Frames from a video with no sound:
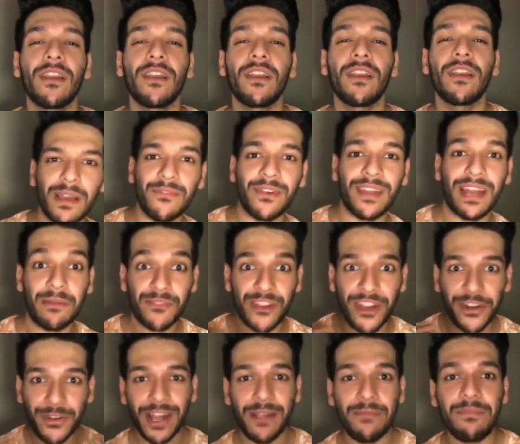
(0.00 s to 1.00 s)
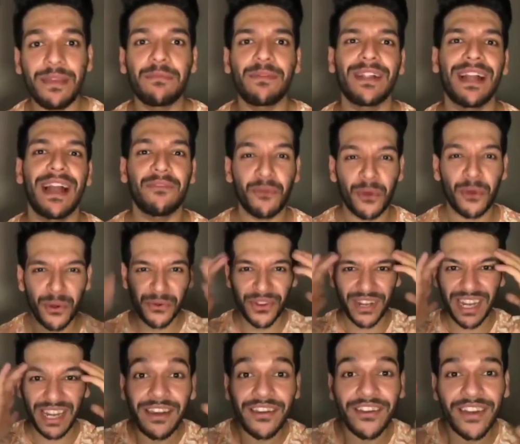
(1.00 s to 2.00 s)
works me up when I'm trying to help people. I want to
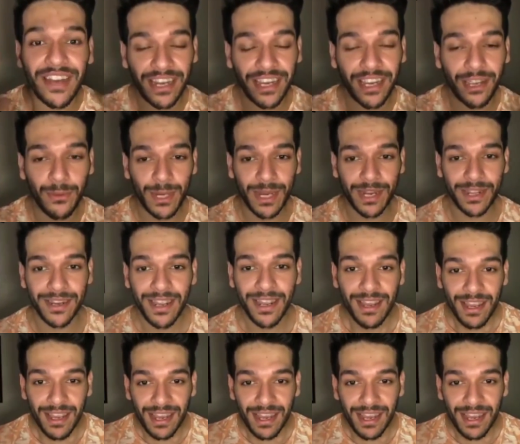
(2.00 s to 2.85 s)
really, really give it in.